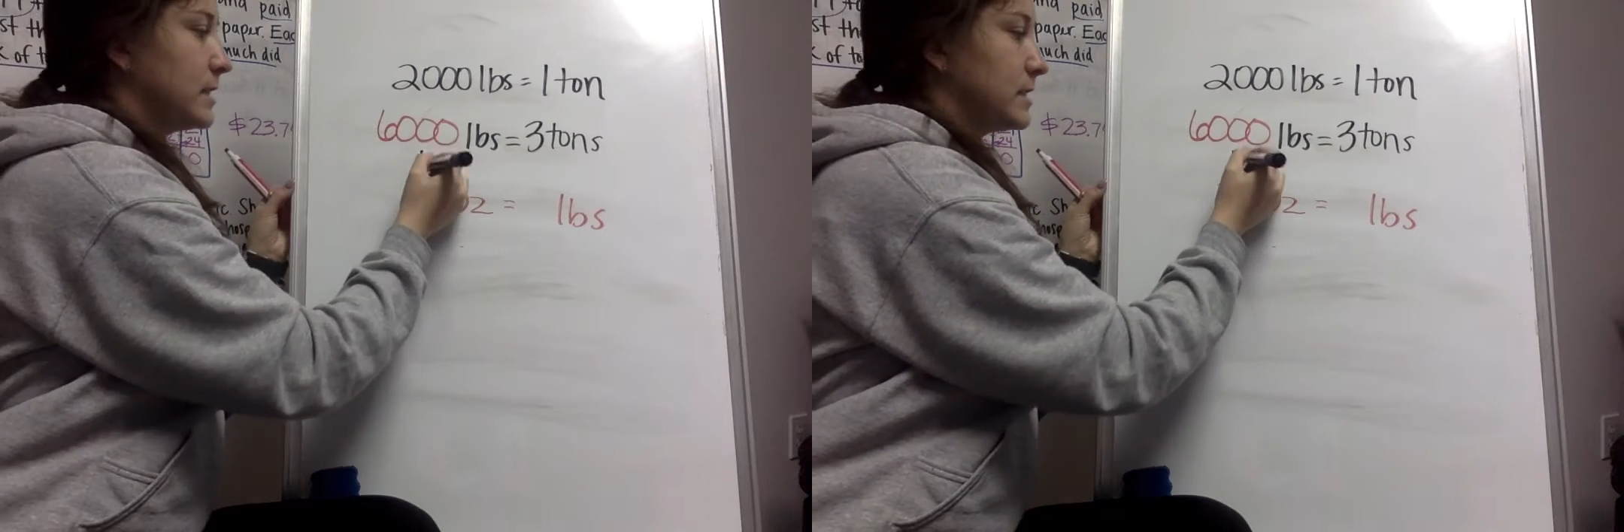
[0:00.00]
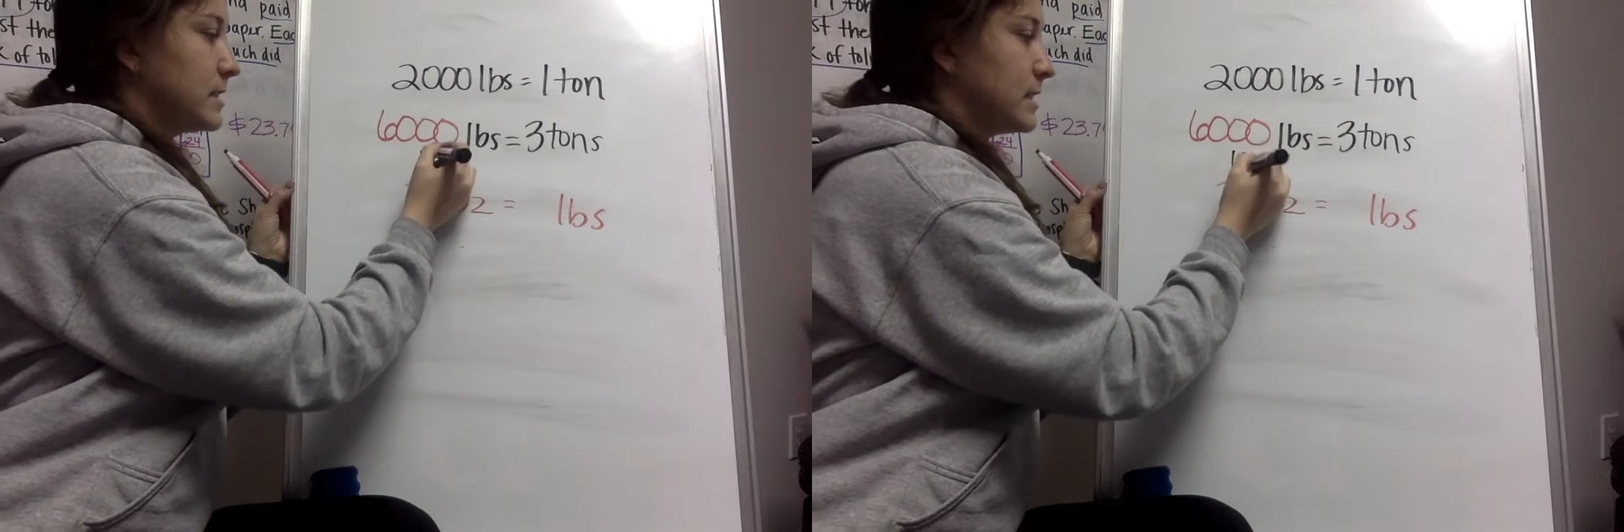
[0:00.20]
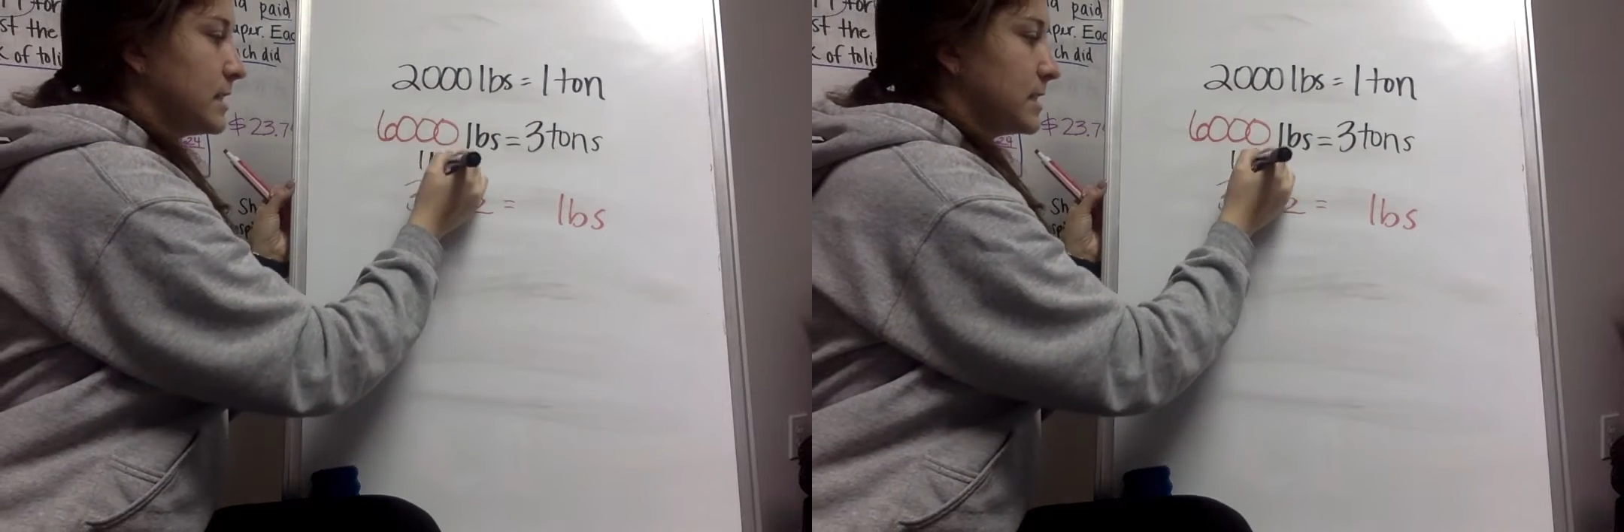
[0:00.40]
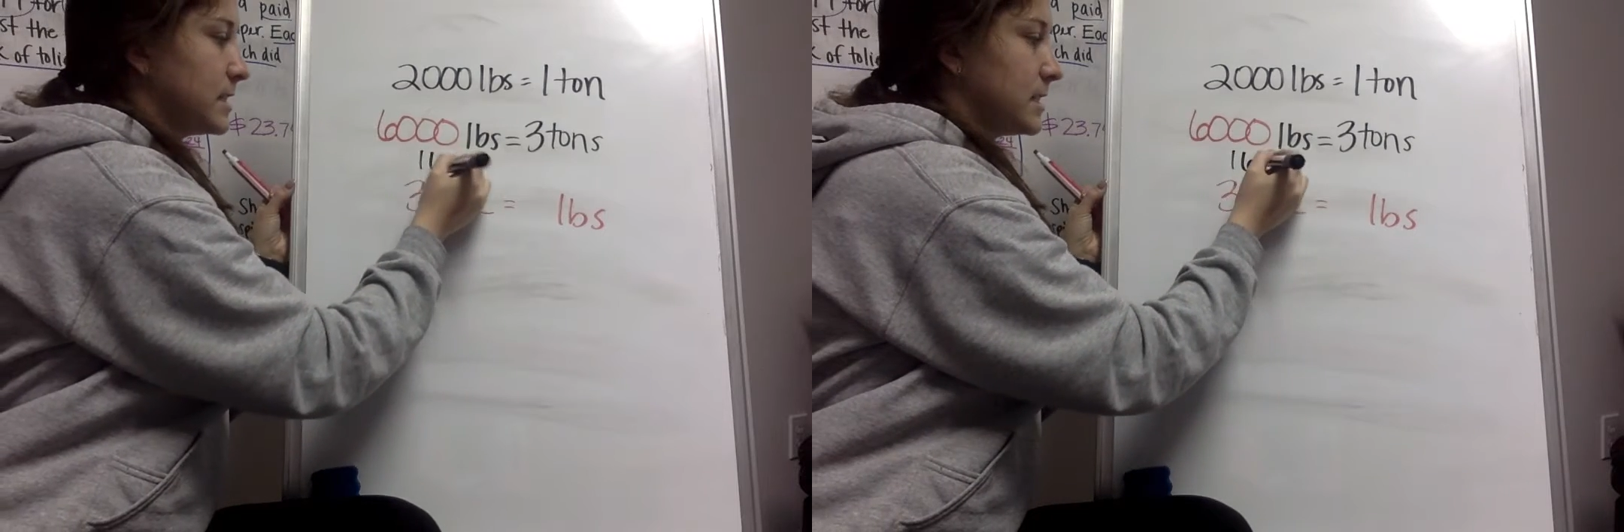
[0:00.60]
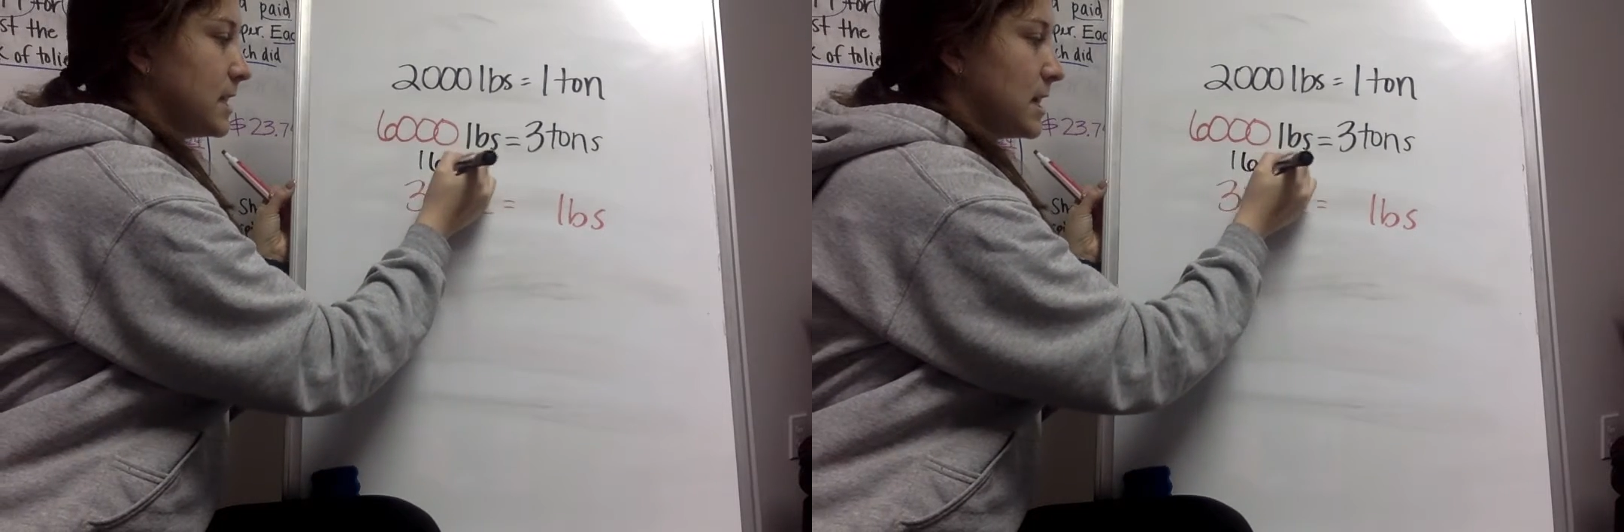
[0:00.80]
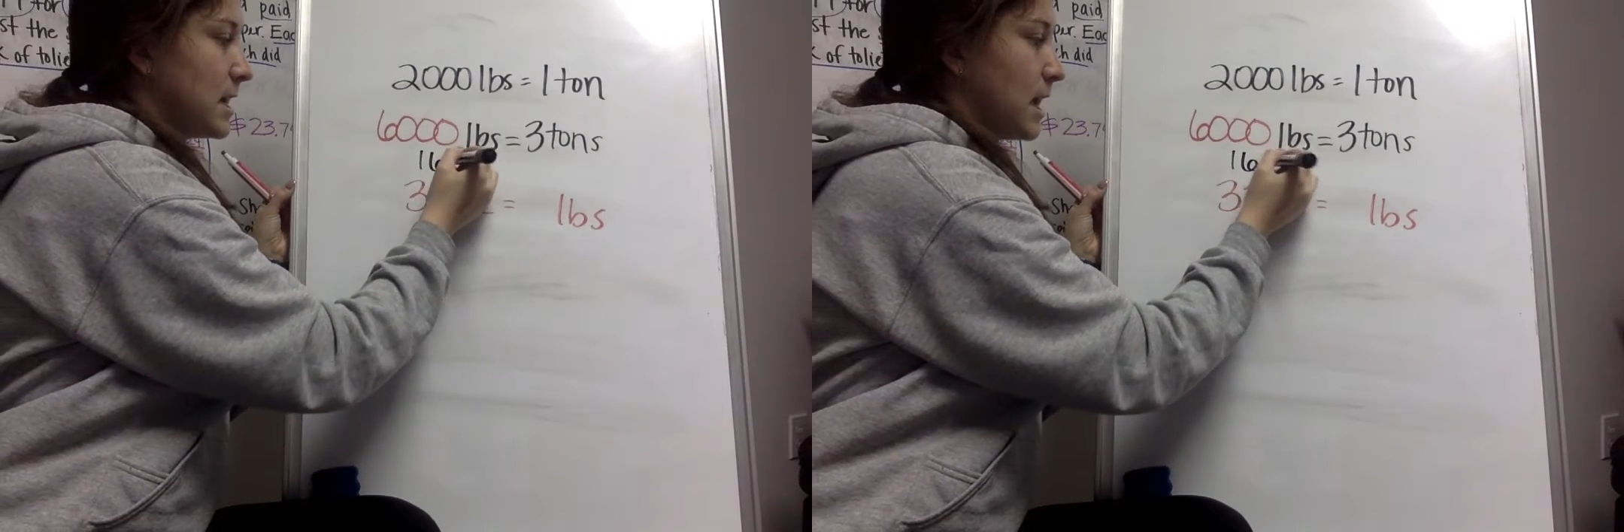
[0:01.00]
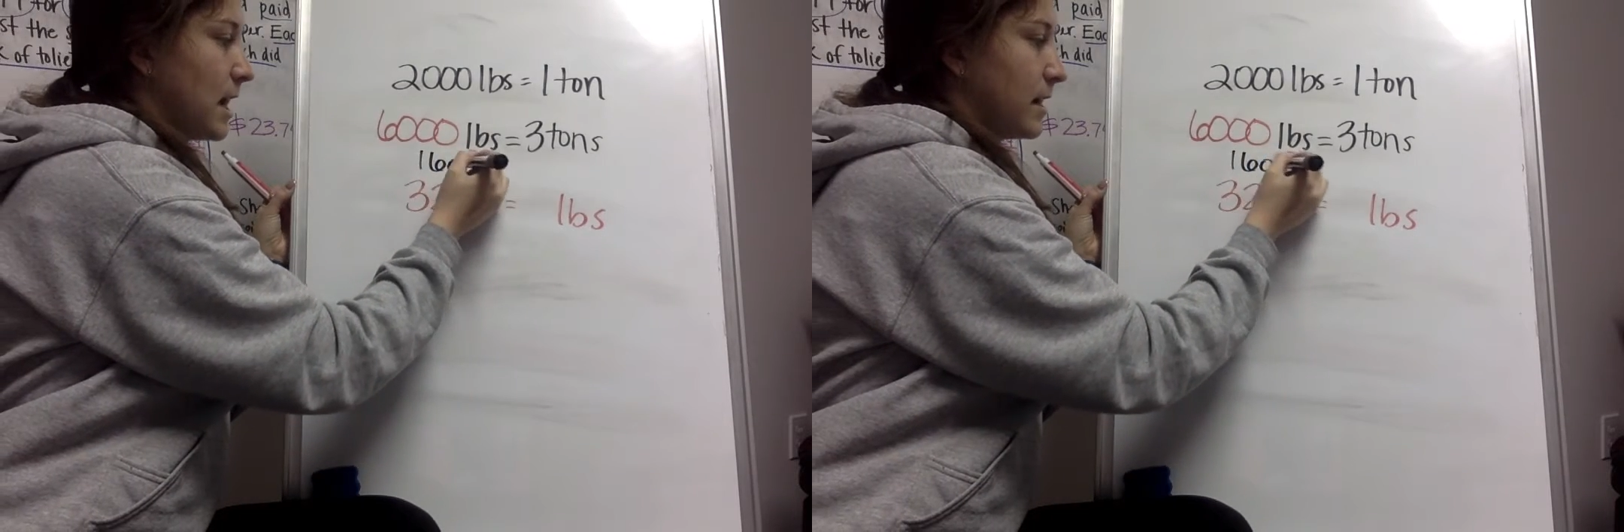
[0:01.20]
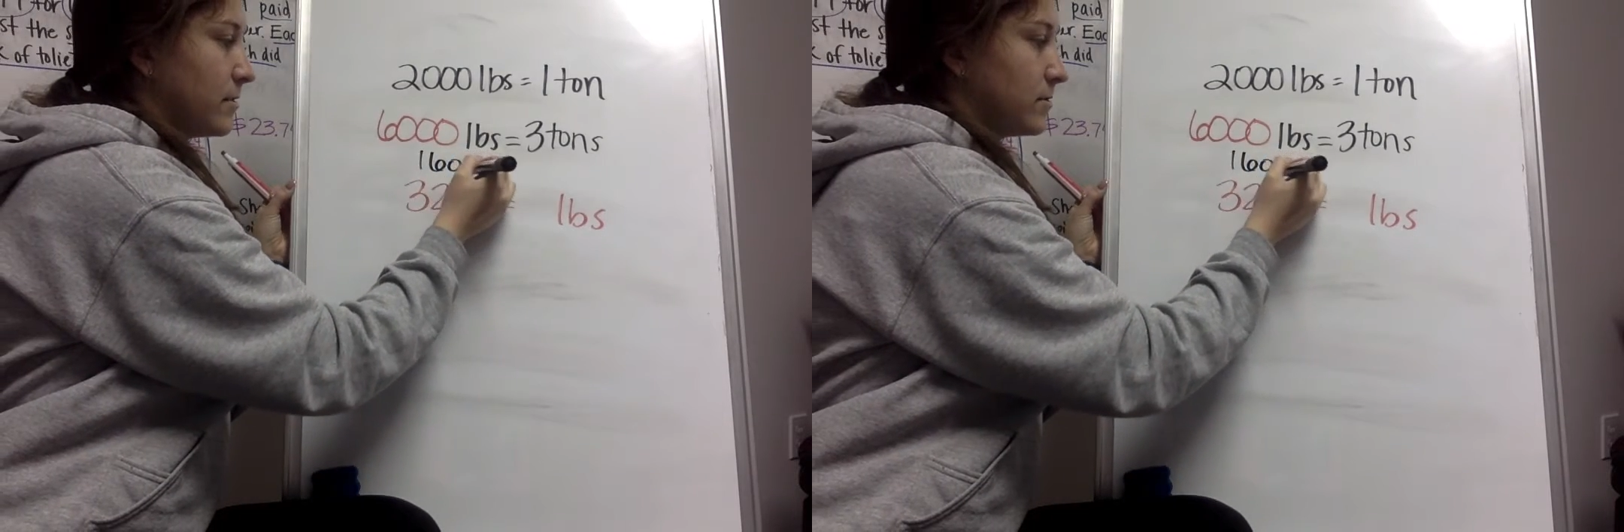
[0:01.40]
16
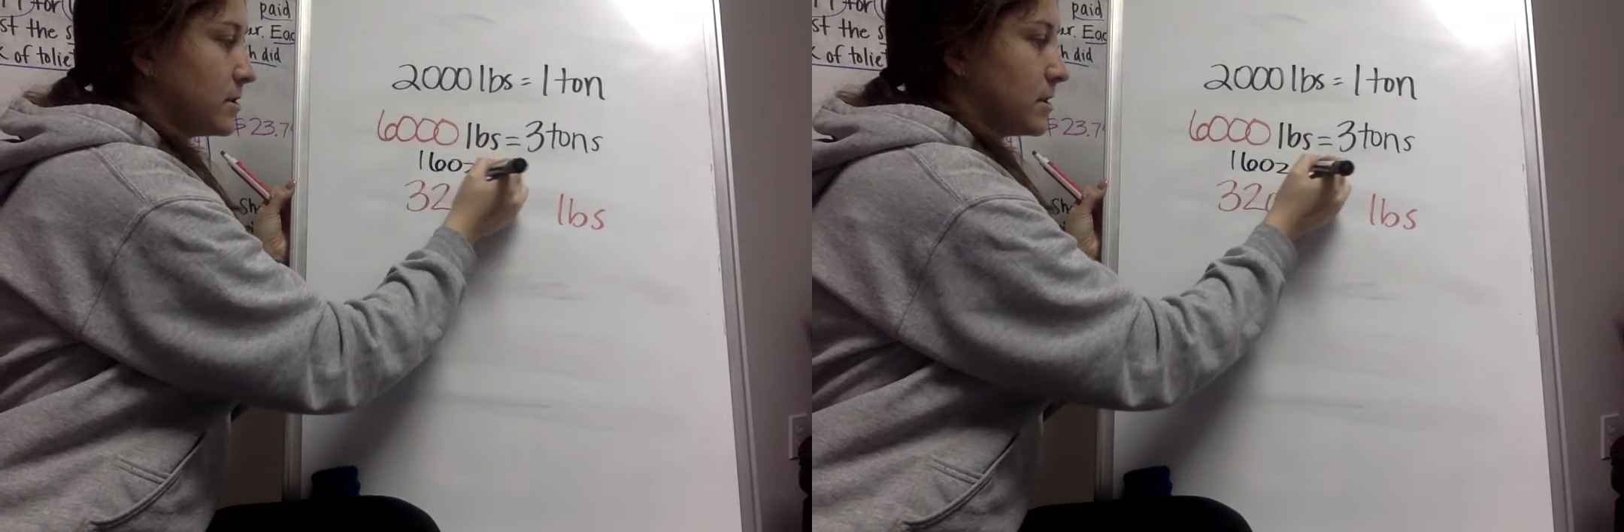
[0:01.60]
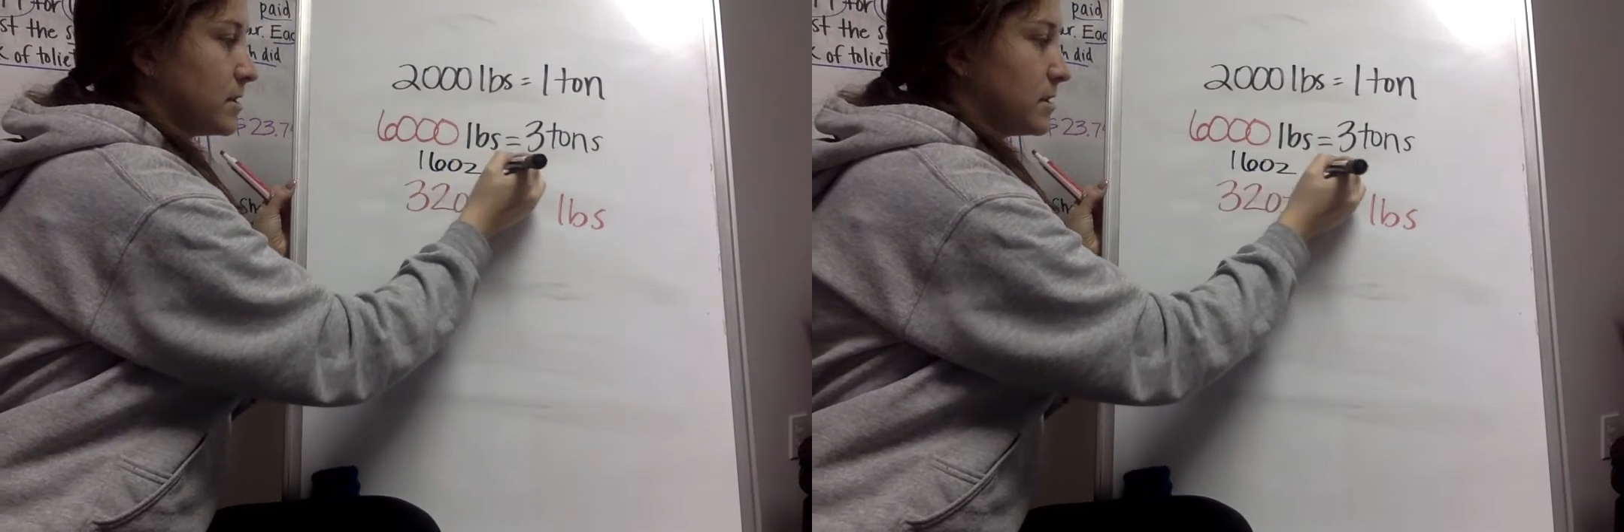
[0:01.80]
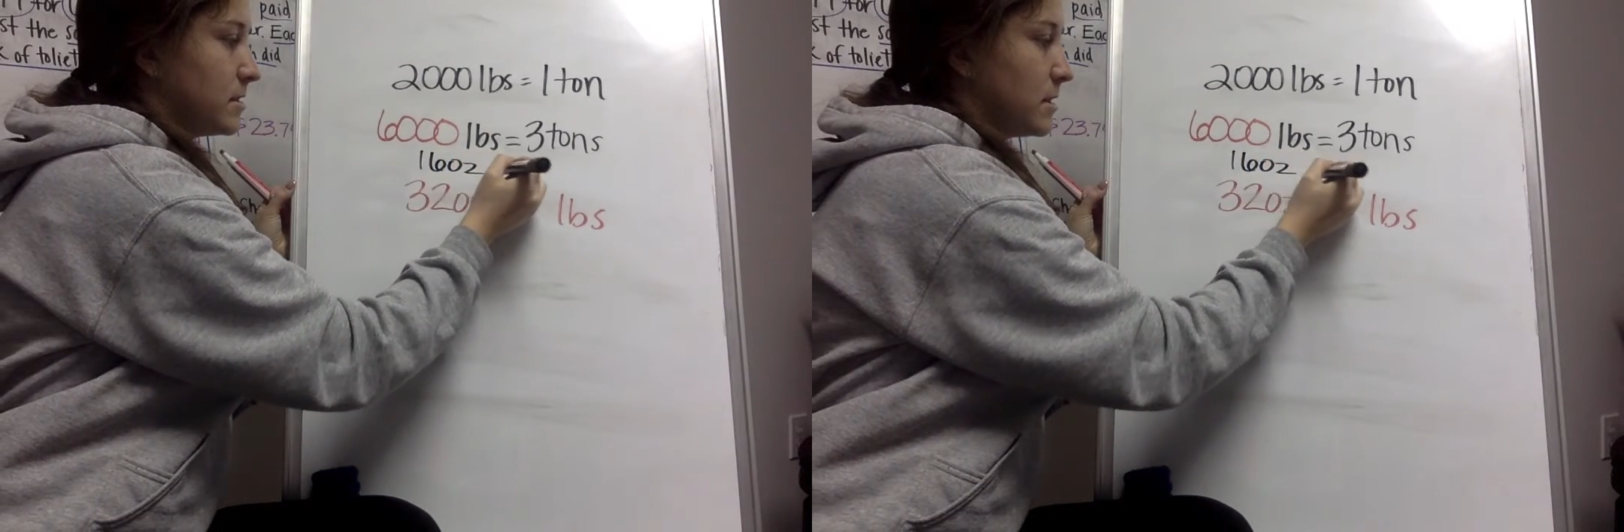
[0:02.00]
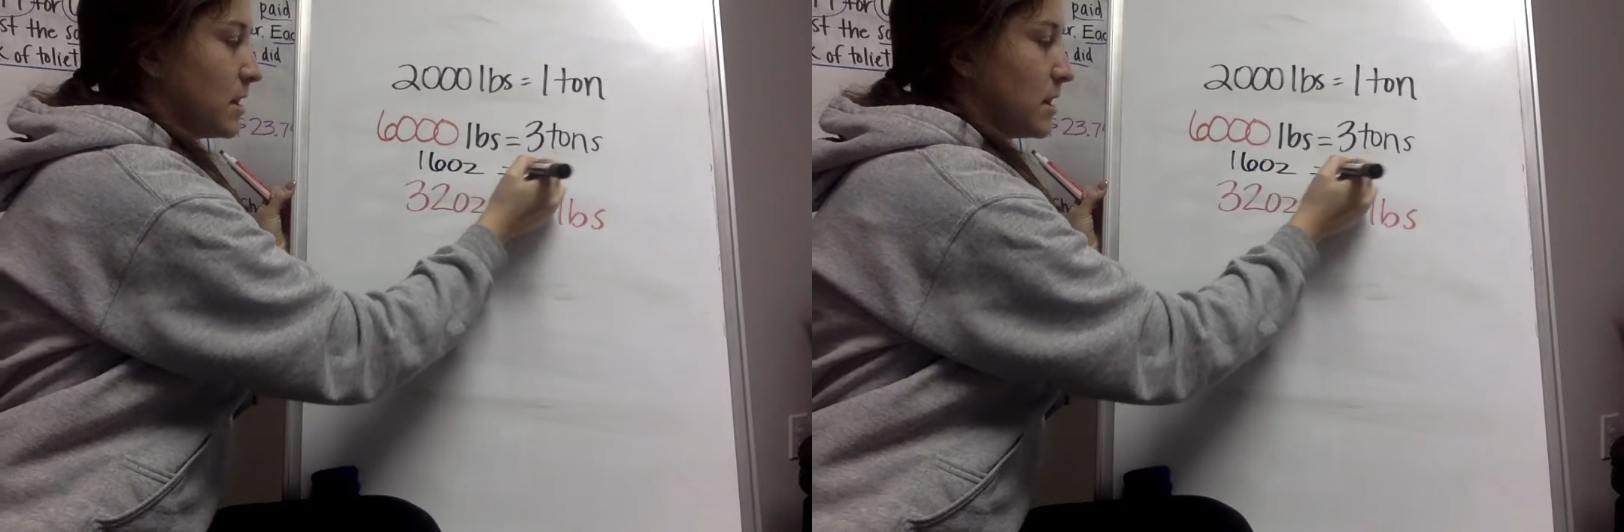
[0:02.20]
ounces